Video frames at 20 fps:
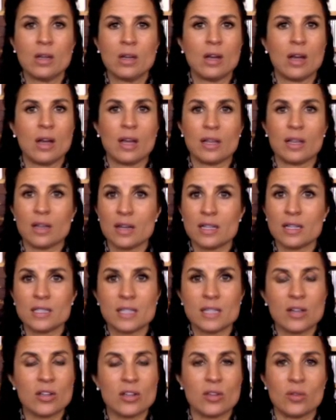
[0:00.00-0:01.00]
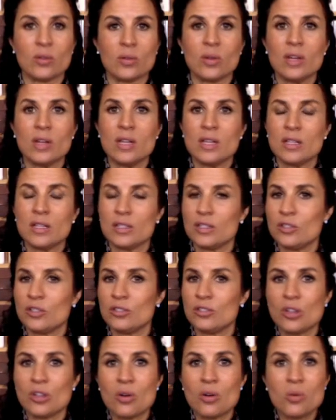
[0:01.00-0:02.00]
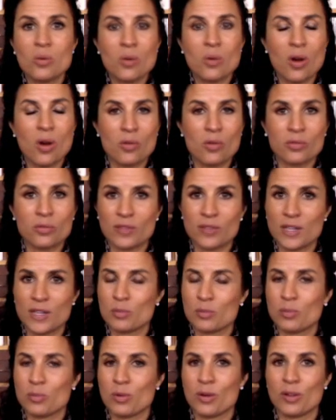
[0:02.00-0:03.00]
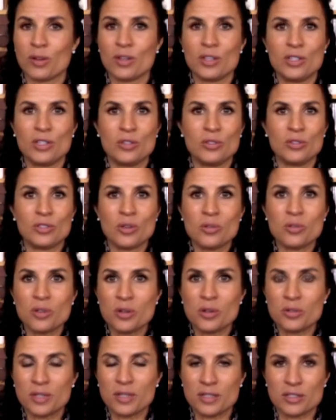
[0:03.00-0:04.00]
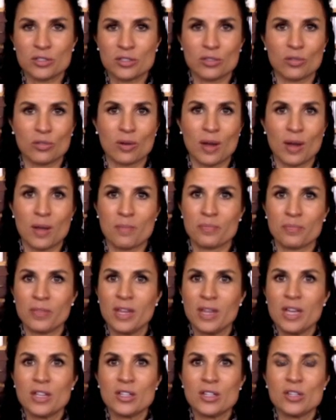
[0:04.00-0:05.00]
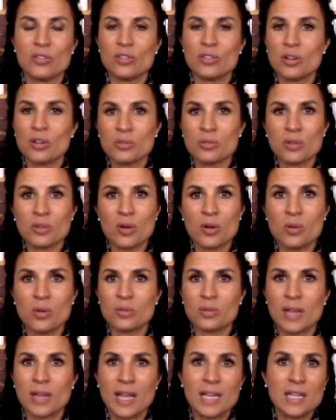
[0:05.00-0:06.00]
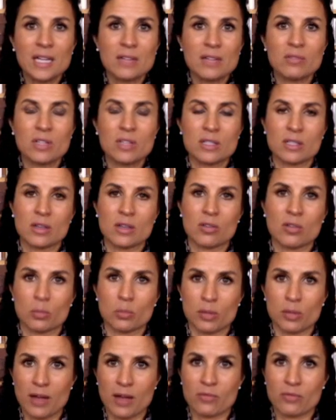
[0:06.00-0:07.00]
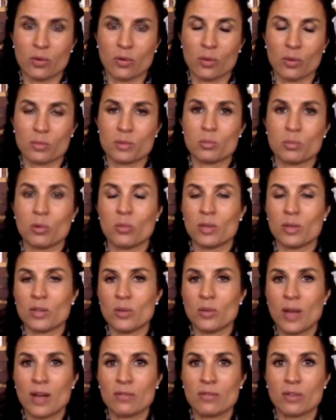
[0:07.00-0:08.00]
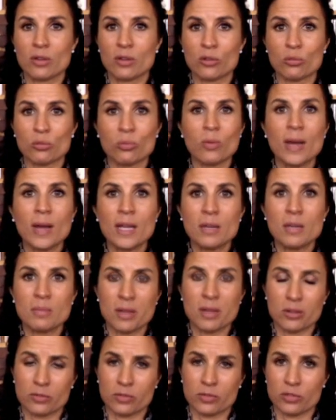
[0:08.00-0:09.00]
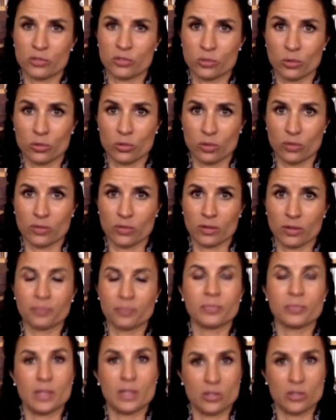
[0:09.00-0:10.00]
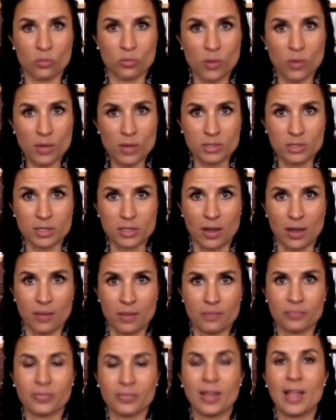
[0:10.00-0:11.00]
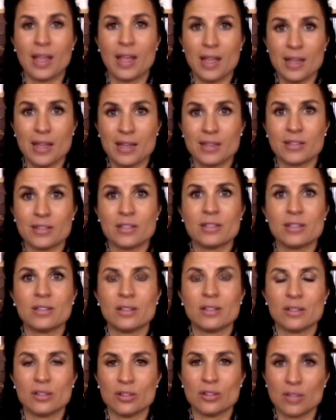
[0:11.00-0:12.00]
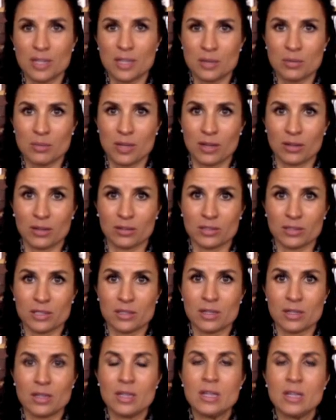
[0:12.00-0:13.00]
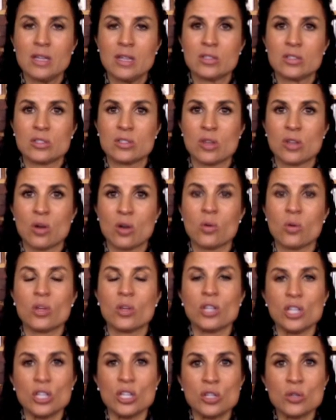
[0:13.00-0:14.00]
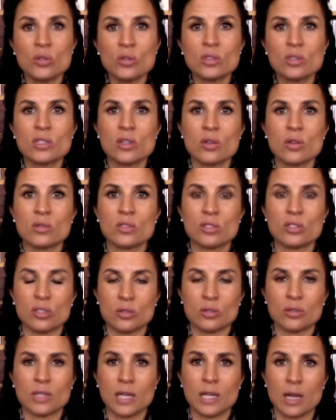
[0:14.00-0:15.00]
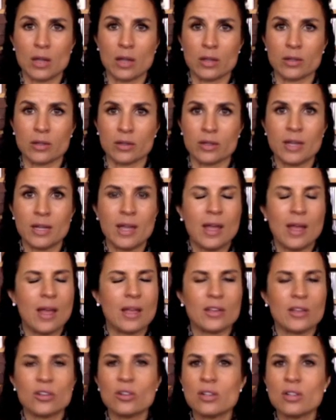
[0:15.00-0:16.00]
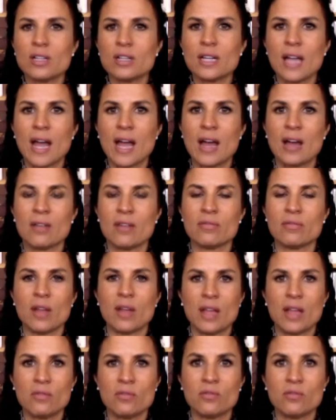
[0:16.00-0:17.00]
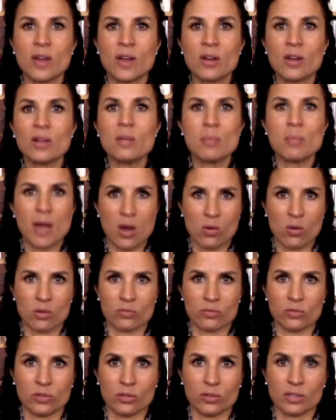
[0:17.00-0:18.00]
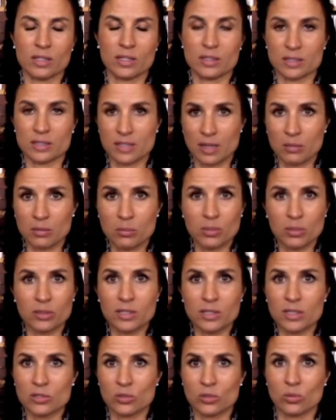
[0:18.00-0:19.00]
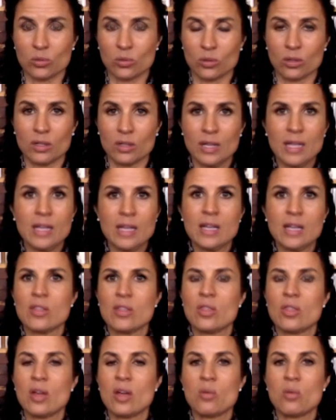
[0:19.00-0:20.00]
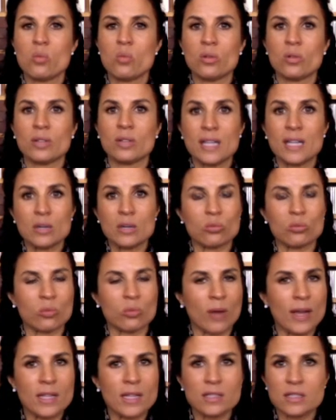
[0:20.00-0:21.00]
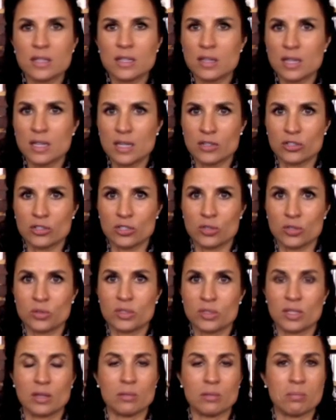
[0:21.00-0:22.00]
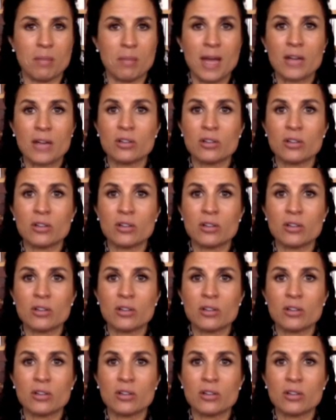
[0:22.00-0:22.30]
I gotta tell you, you don't own Facebook, you don't own Instagram, you don't own any of these other platforms, but what you have a great amount of control over is your website and your emails. So use those two together, and you're gonna have a very powerful consent building tool that will get right to the issues that matter